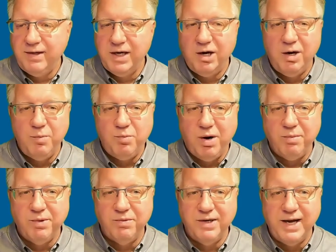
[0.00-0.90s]
probably
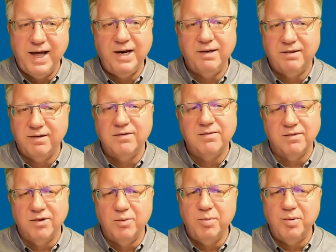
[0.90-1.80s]
would edit this a little
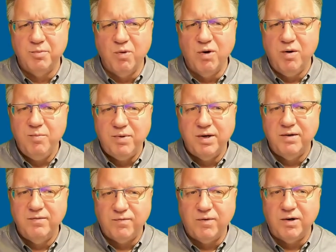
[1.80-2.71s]
bit more, but
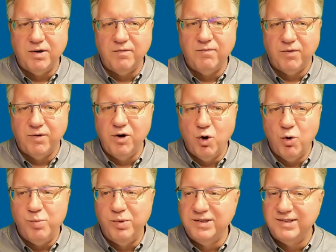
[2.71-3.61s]
for an
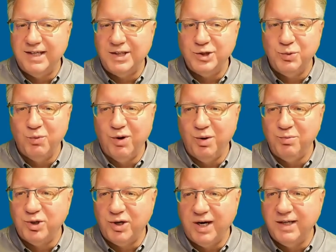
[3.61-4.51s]
open session where I'm
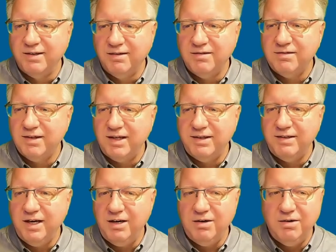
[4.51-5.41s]
trying this,
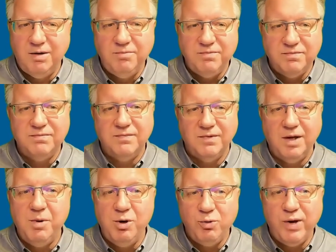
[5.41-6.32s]
I'm
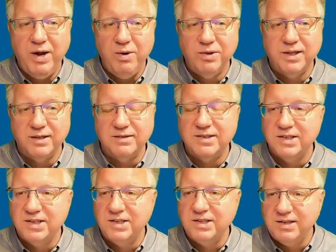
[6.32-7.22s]
okay with this. This
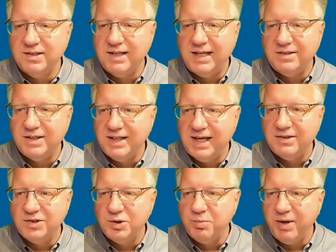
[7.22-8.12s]
is not so
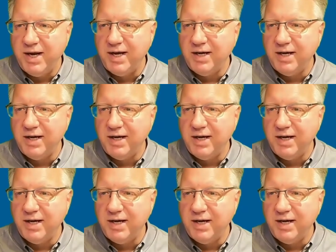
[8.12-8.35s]
bad.